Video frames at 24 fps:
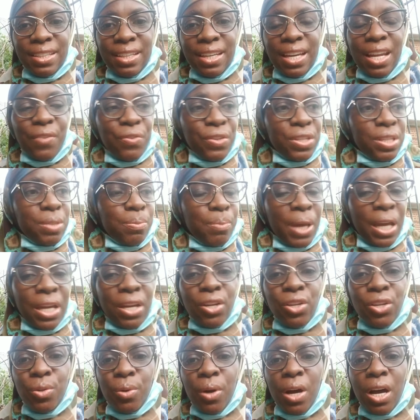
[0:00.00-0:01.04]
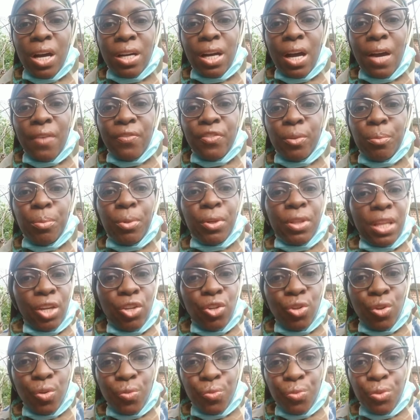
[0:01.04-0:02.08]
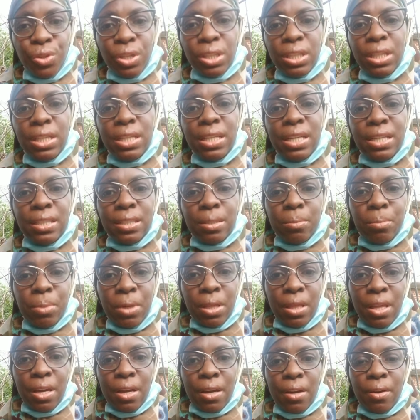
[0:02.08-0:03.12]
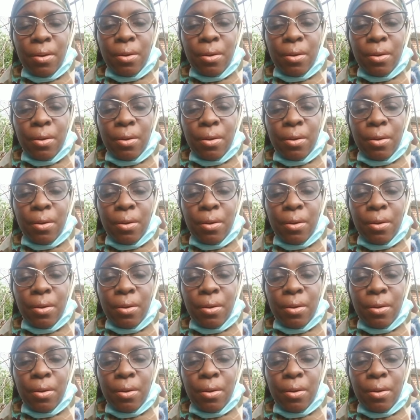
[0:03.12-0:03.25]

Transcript: And if it's making you uncomfortable, then you really need to be there.